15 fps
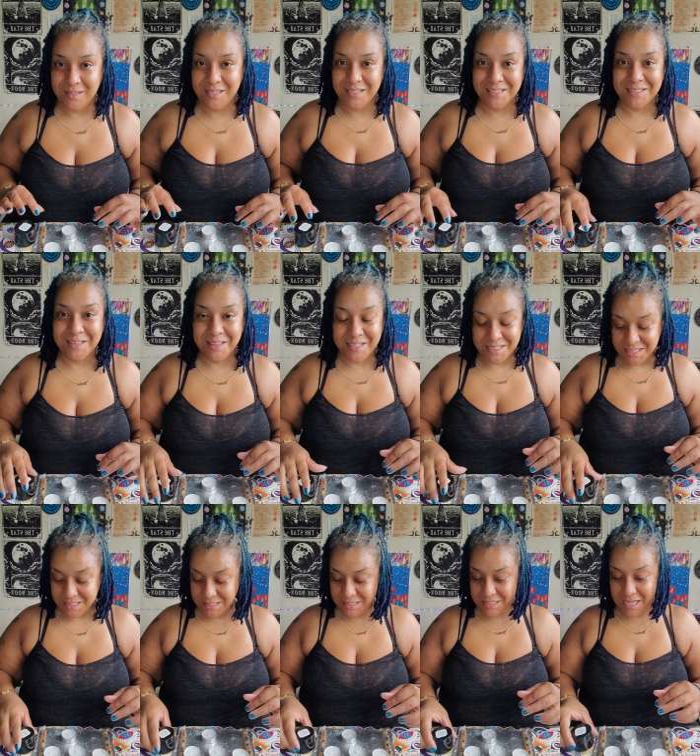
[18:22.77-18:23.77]

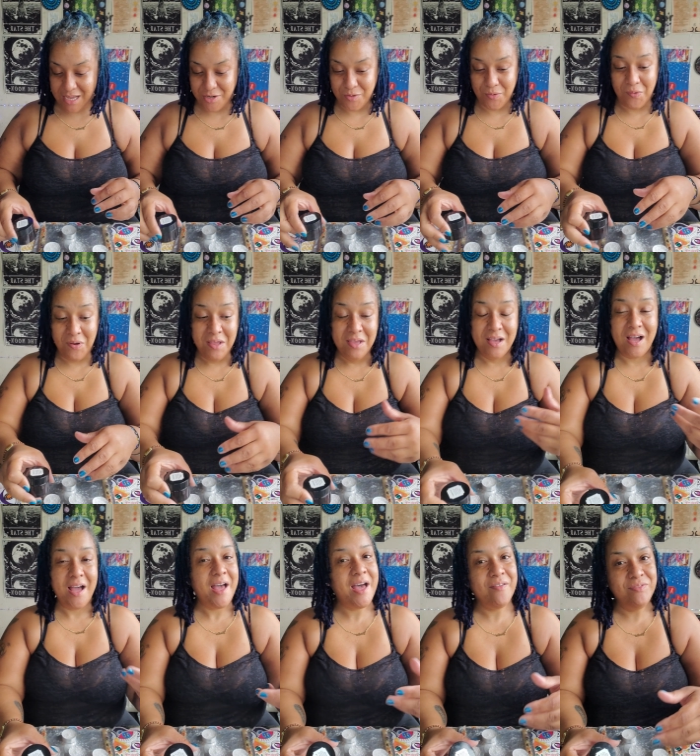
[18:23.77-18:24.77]
this is not new
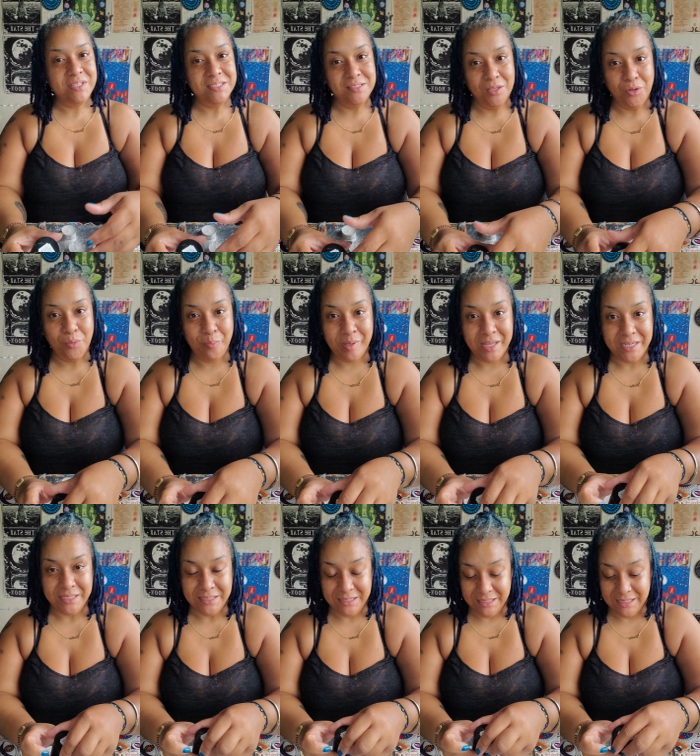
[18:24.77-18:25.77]
i have these little
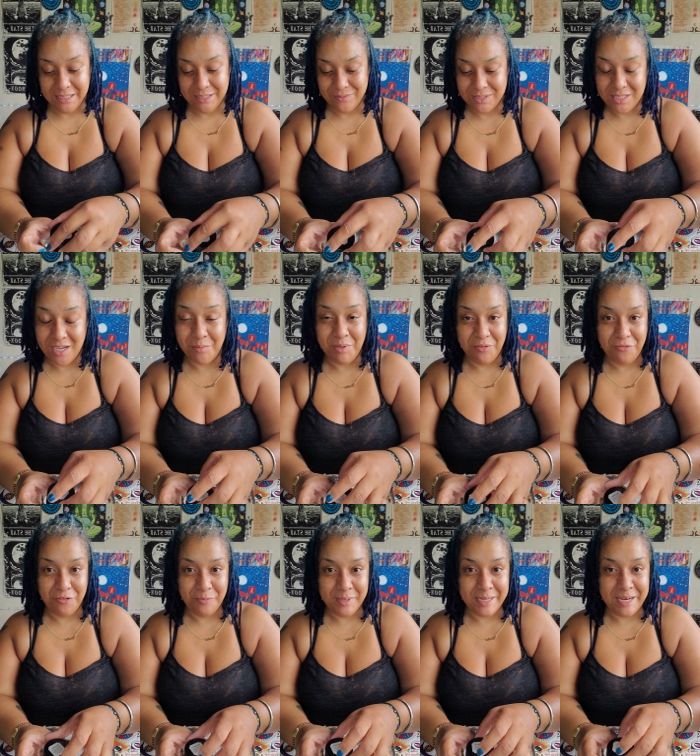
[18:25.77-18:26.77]
petty thieves coming
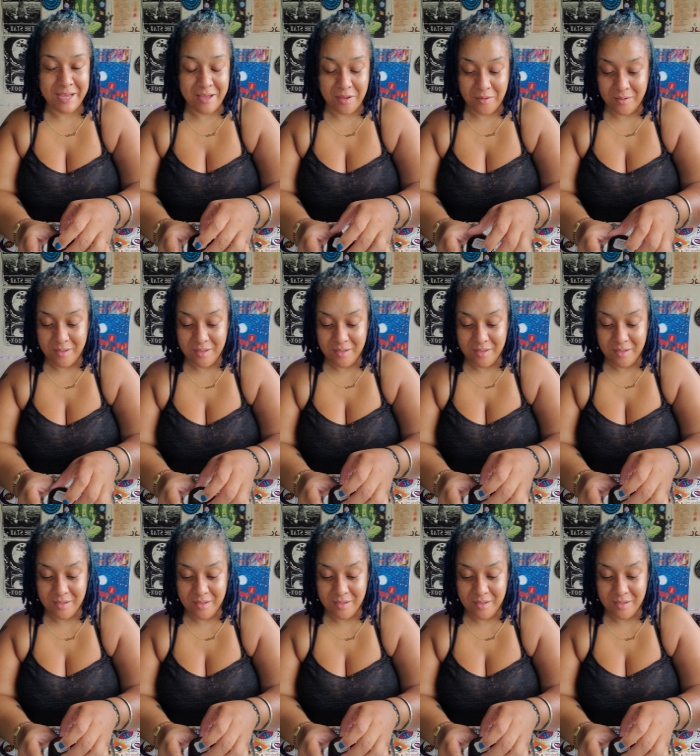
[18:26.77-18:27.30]
for me now